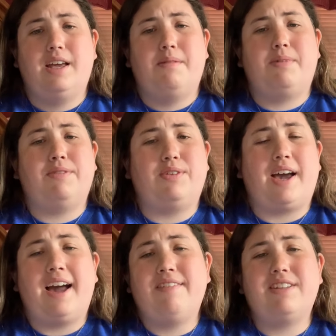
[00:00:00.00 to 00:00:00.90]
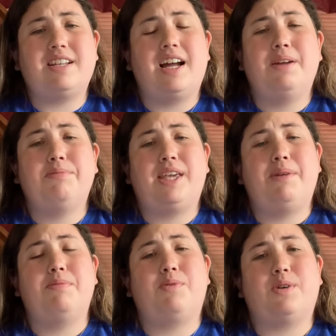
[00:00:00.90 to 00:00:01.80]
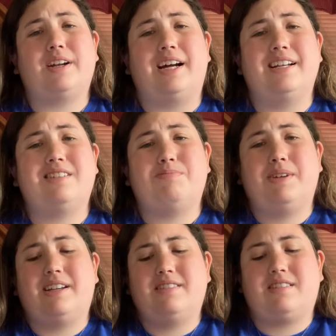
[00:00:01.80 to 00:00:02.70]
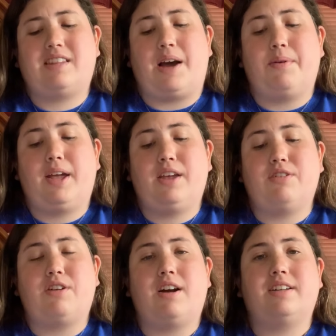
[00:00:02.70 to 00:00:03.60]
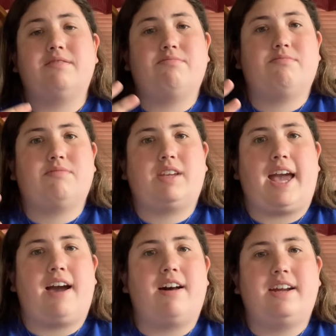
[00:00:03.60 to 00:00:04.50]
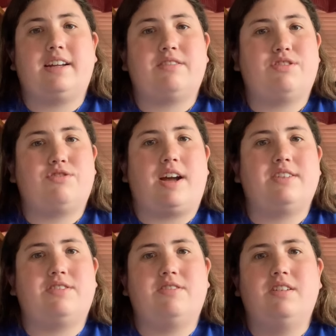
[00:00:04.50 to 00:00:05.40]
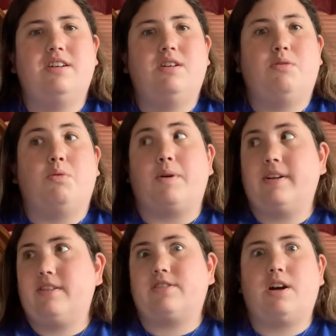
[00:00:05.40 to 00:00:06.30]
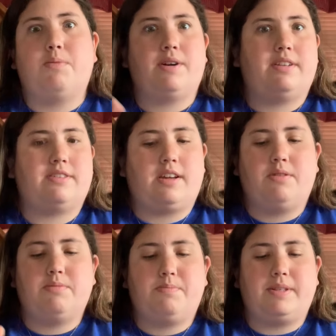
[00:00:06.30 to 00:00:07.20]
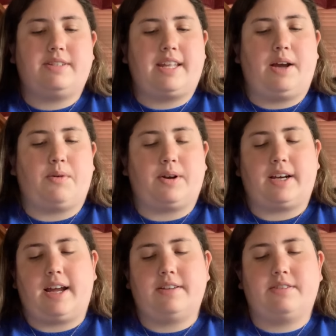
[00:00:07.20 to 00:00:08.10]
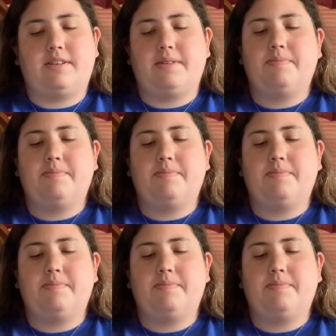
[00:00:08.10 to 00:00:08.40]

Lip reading: But if you have the time, keep them organized, because that way you're not chaotic, stressed. Well, where'd this go? But stay organized.